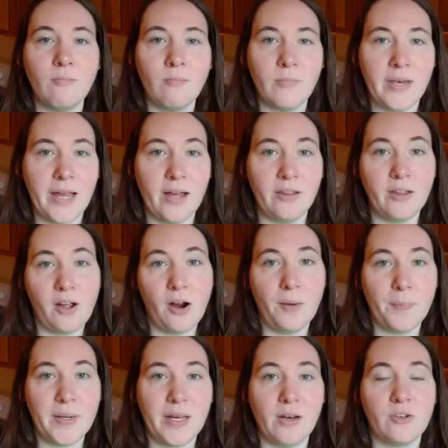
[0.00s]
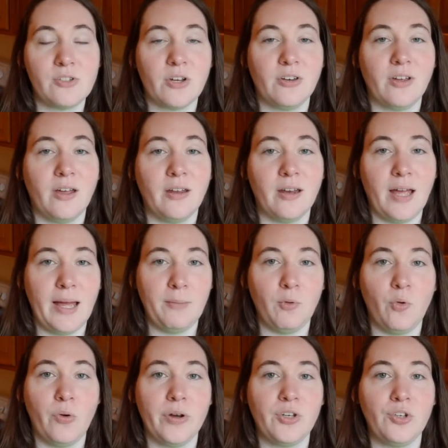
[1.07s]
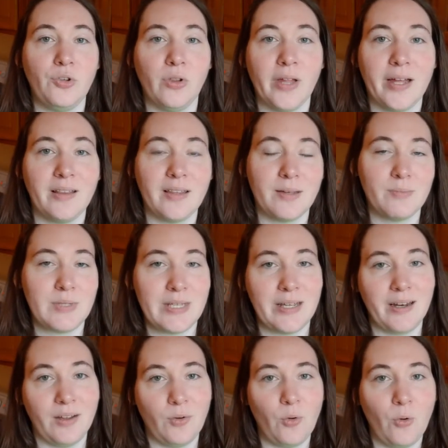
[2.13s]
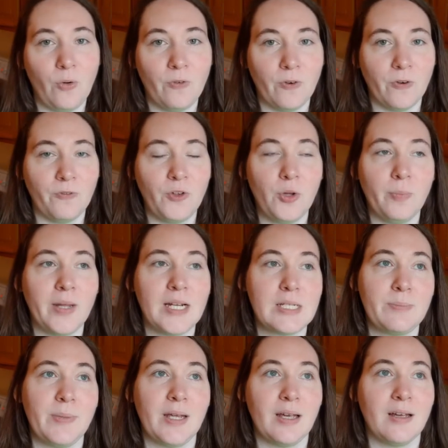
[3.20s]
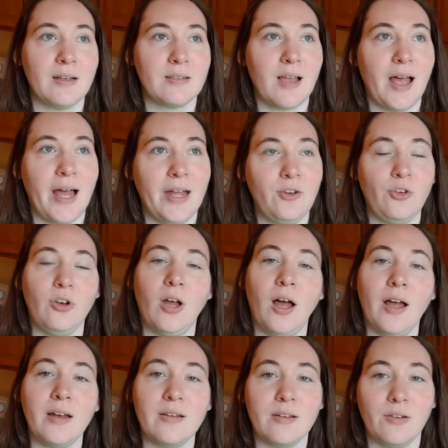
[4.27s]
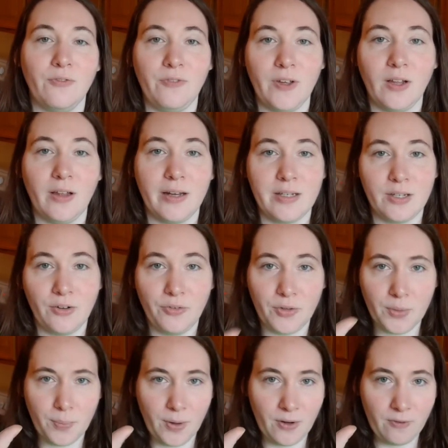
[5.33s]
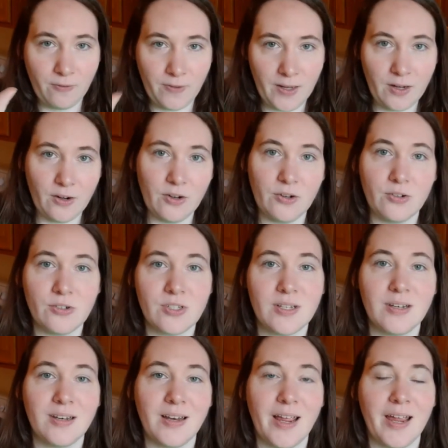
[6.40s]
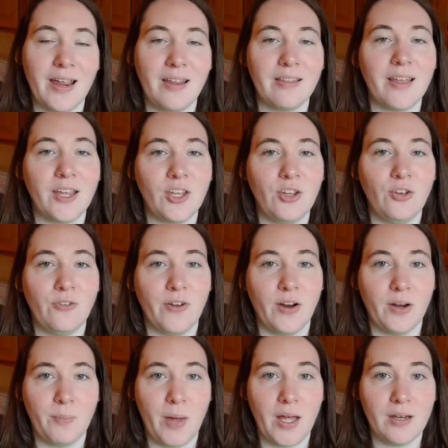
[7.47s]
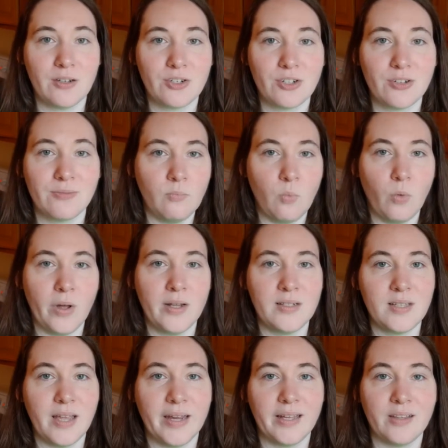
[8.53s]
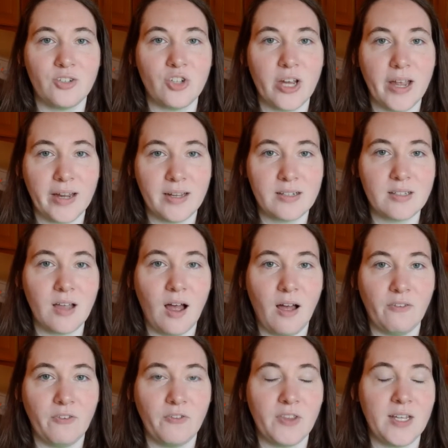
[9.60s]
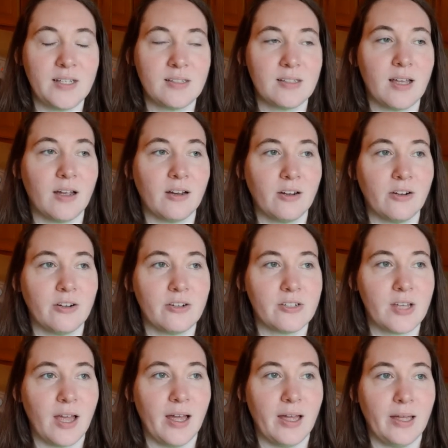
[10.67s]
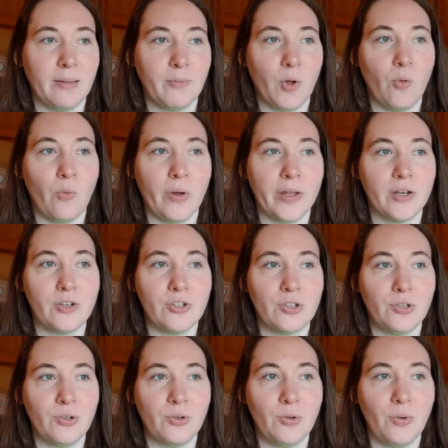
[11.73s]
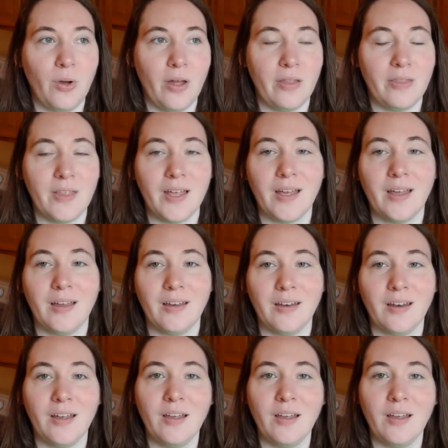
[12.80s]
Now that our potatoes are done, I'm going to let them sit and cool for a few minutes because I do not feel like dealing with burnt fingers today. Thank you very much. Once I get the jackets off of these suckers, I'm going to then